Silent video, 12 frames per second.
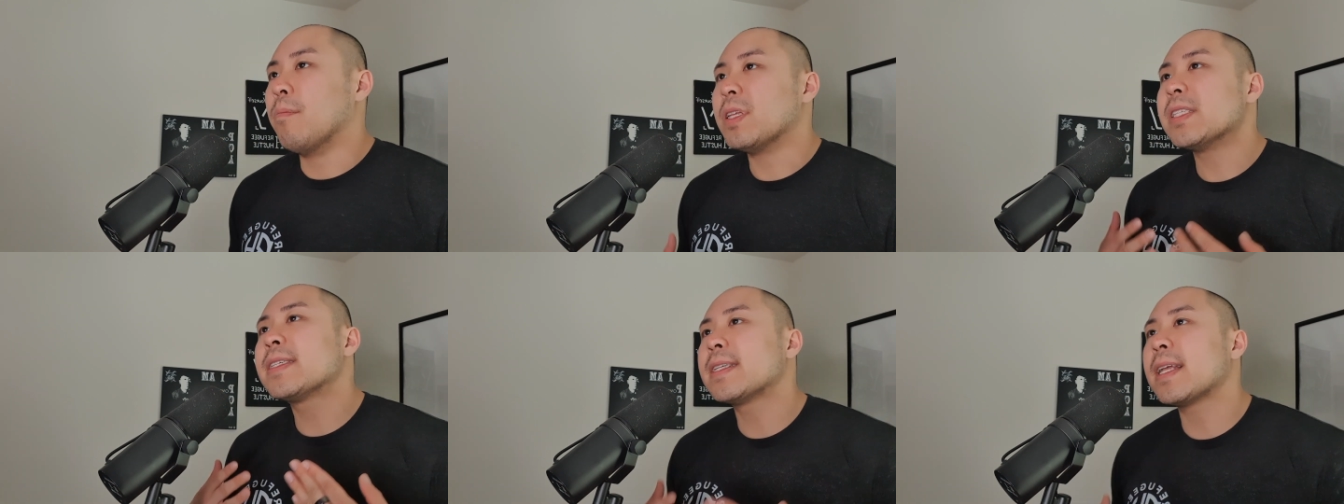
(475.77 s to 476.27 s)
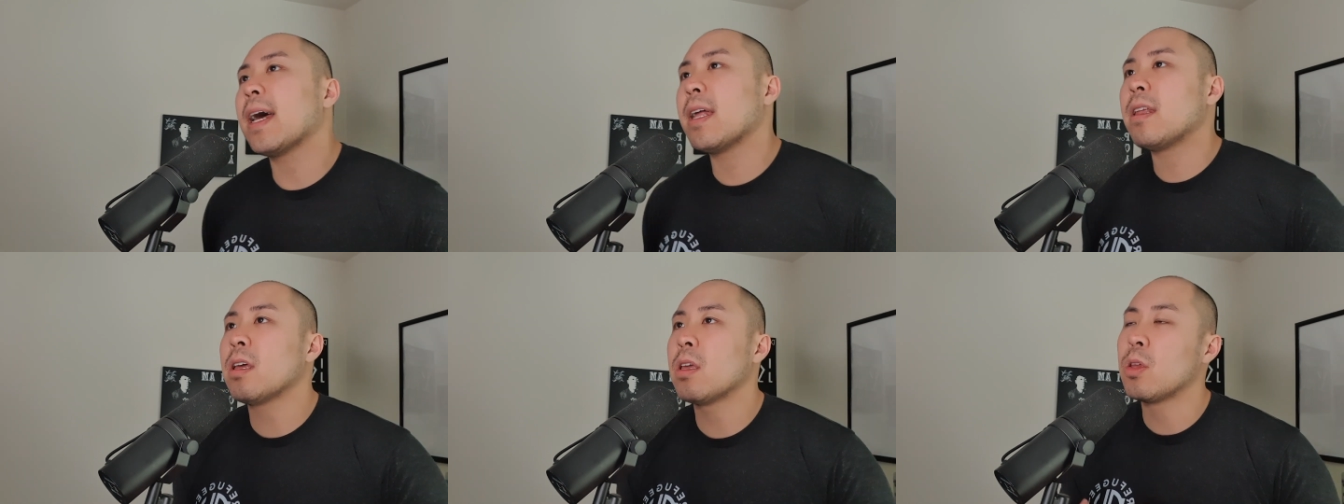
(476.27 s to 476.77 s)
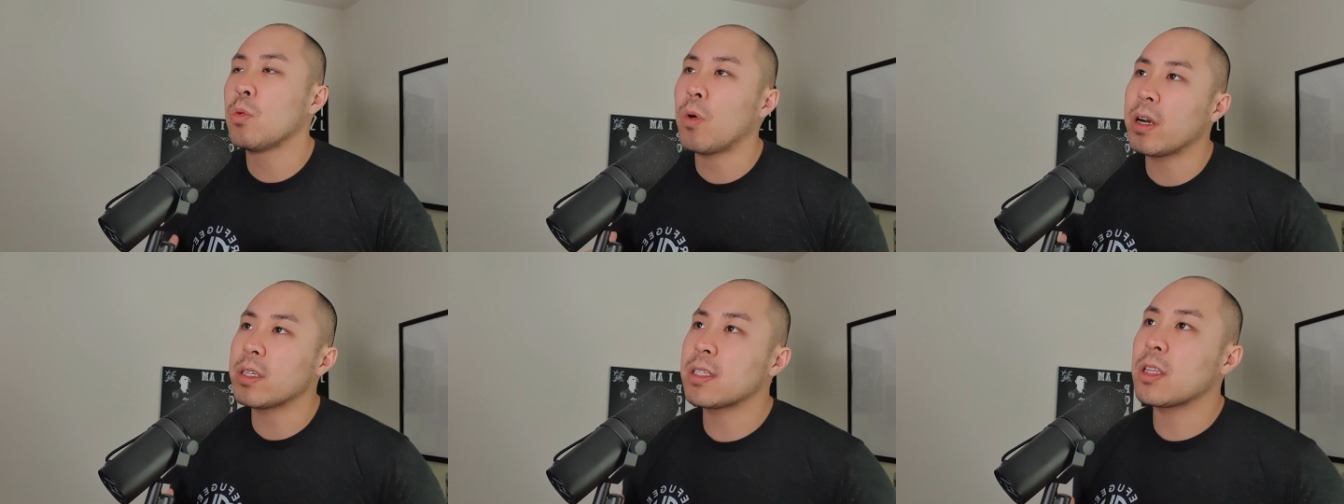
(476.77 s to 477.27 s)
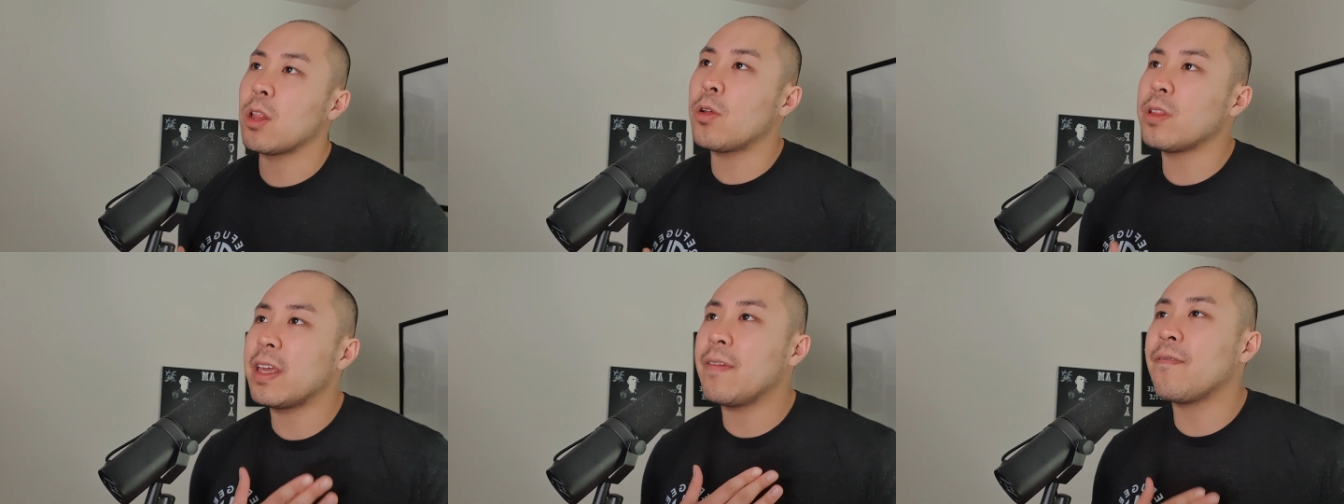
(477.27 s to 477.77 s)
Instead, you want to
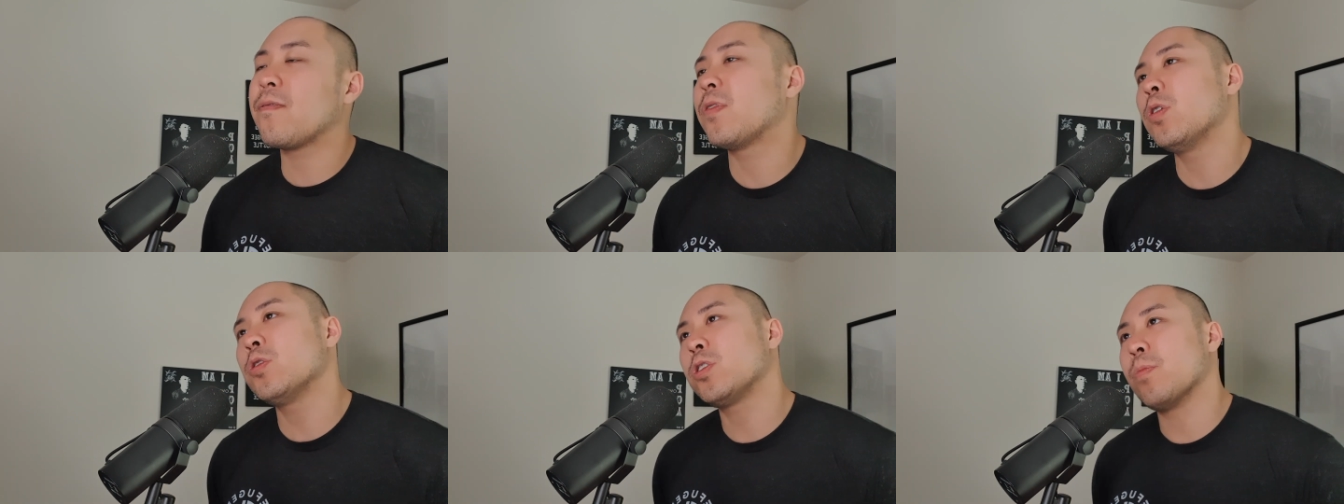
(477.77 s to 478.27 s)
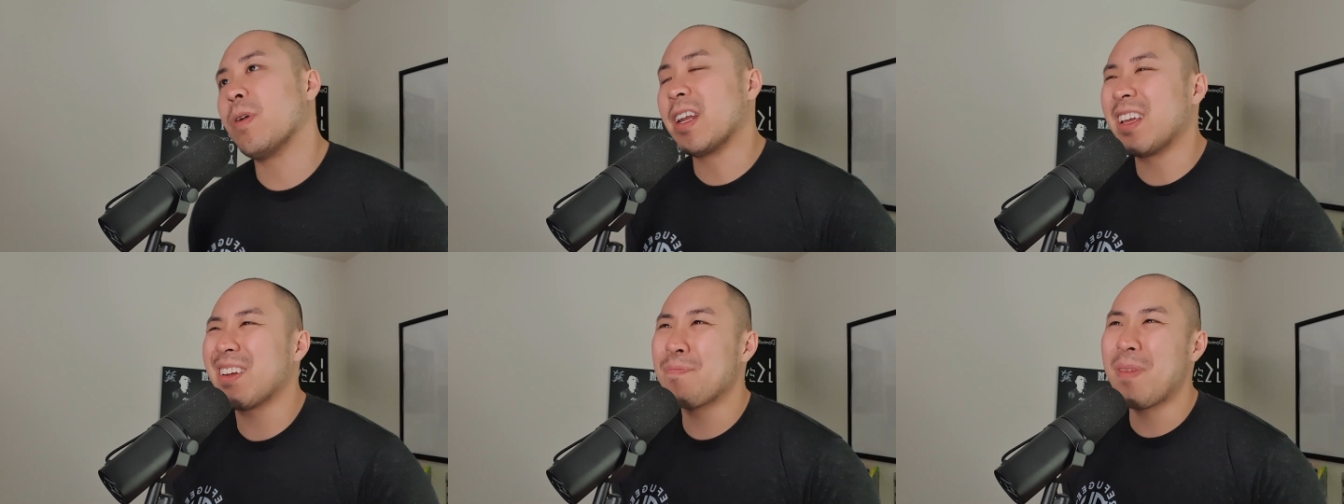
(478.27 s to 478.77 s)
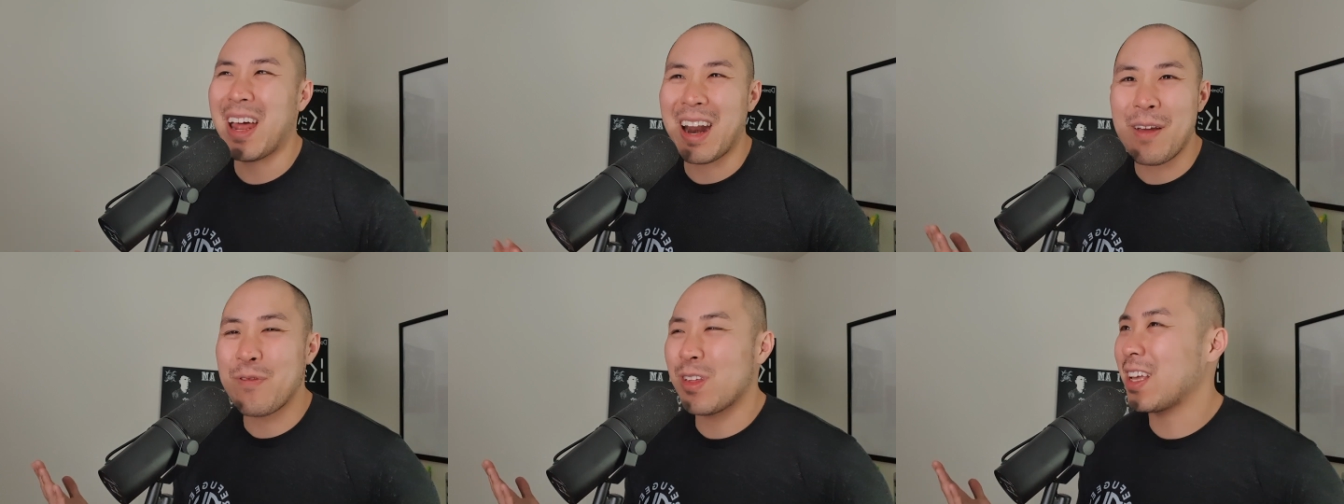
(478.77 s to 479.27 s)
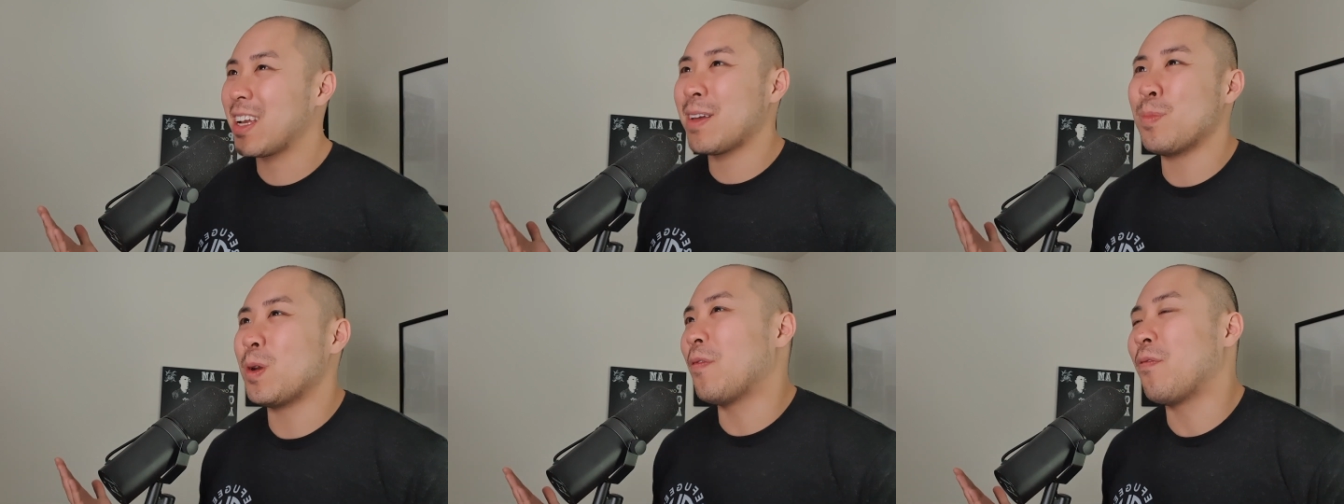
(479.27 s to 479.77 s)
slowly infuse your money. Man, I feel like
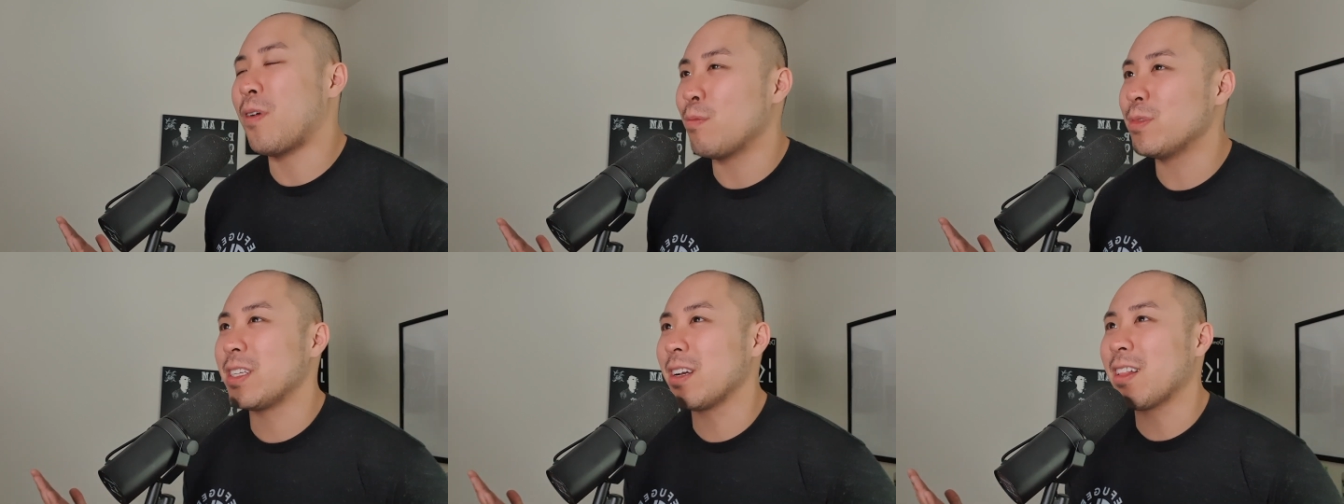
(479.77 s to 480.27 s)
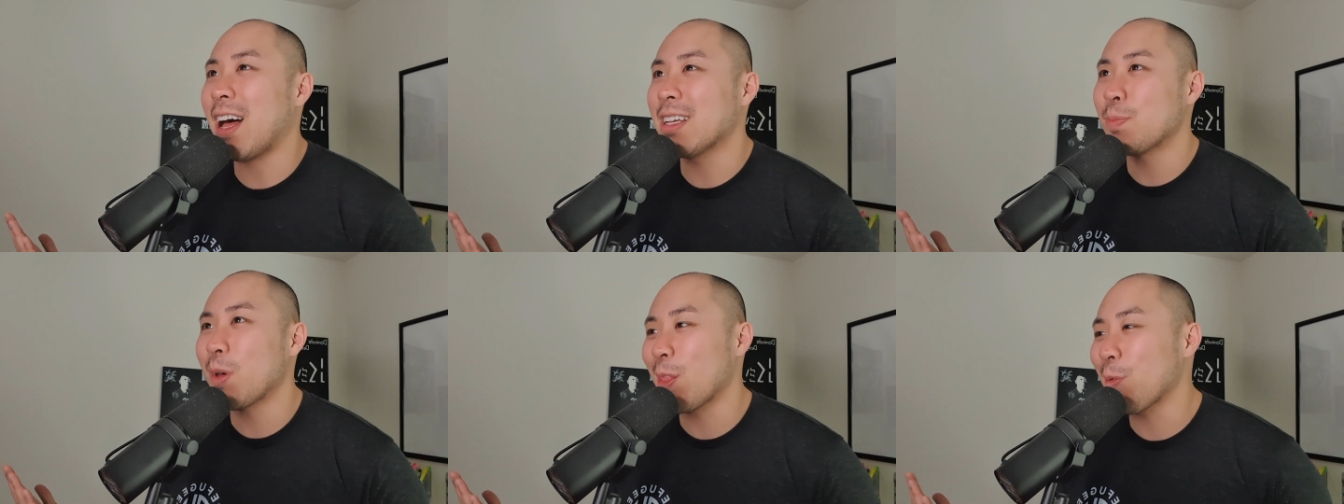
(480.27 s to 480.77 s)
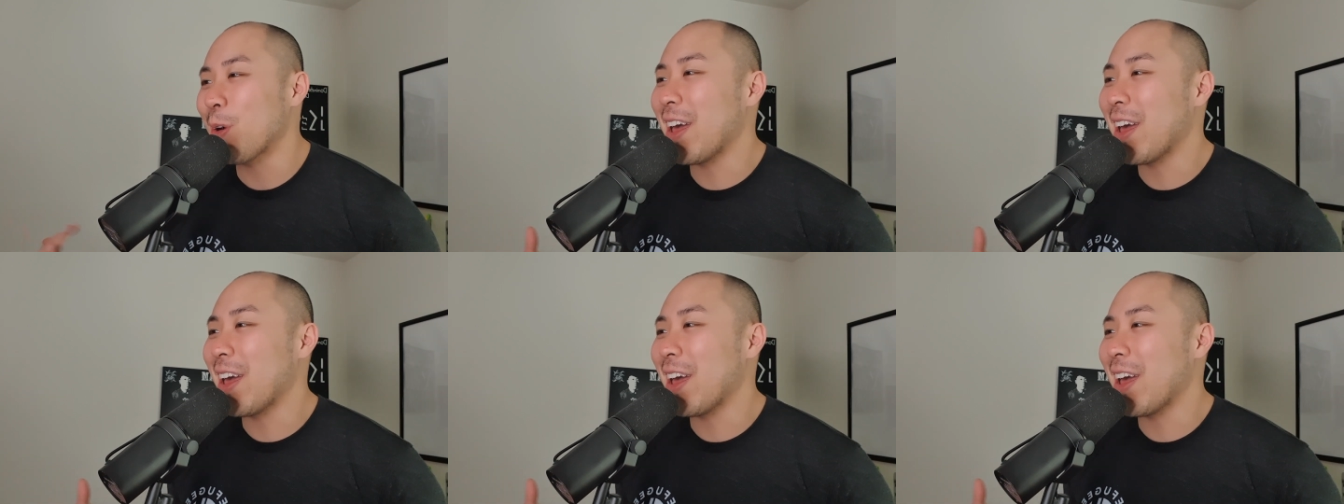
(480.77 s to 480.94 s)
I'm in a pharmacy class, by the way.